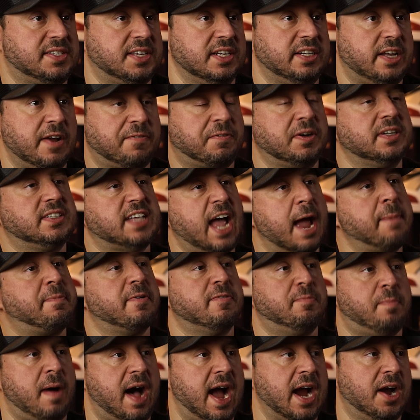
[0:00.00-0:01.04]
it's a different
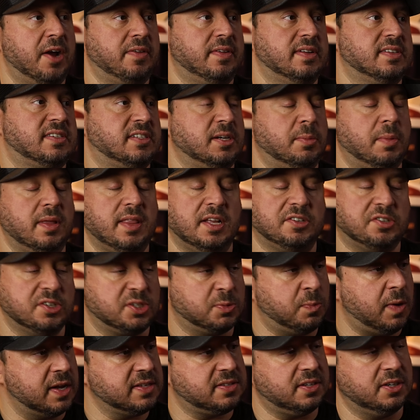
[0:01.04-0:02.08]
type of buyer than someone that
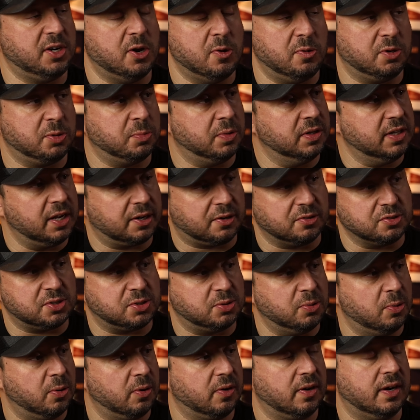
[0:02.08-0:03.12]
just wants to go into a liquor
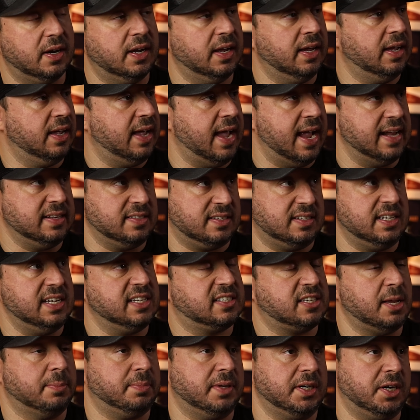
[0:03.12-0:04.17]
store and see
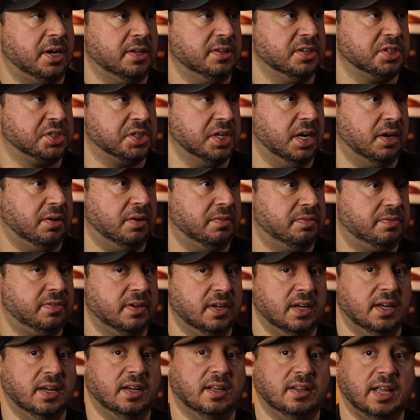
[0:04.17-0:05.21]
something on the shelf.
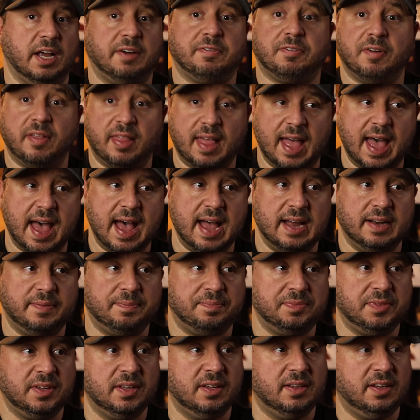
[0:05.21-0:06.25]
Like for that,
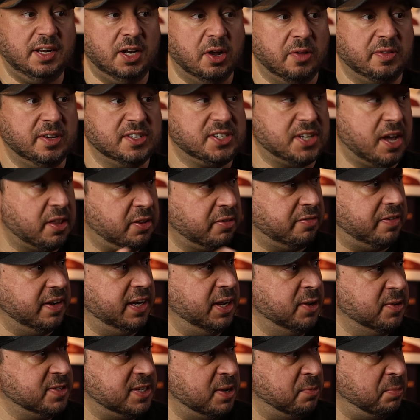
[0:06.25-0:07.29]
you know, there's other
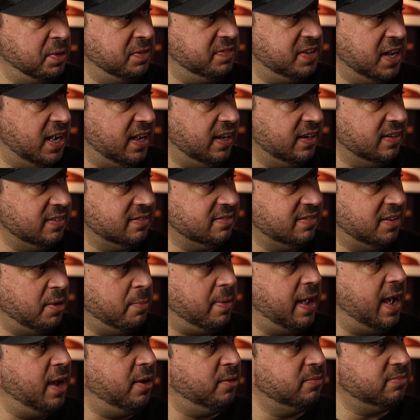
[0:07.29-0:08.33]
videos that we've done
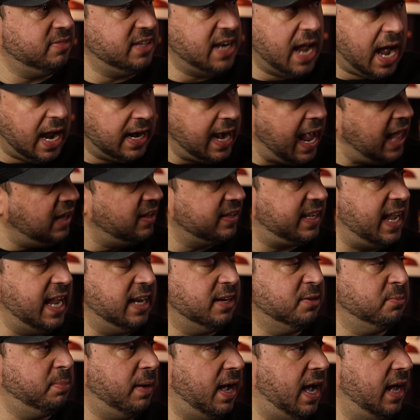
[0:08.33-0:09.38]
about
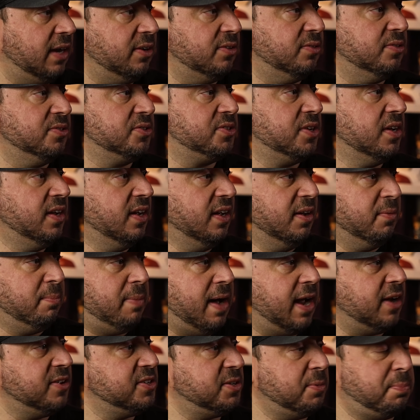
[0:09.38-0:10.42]
non-allocated bottles. Yeah, plenty.
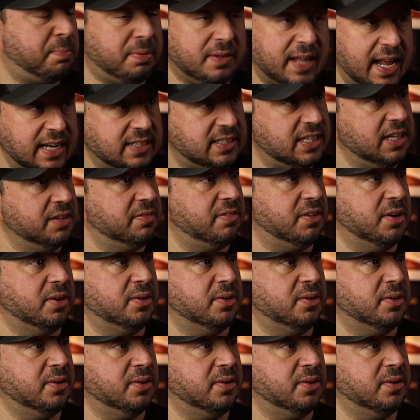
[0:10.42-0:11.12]
Bottles, plenty of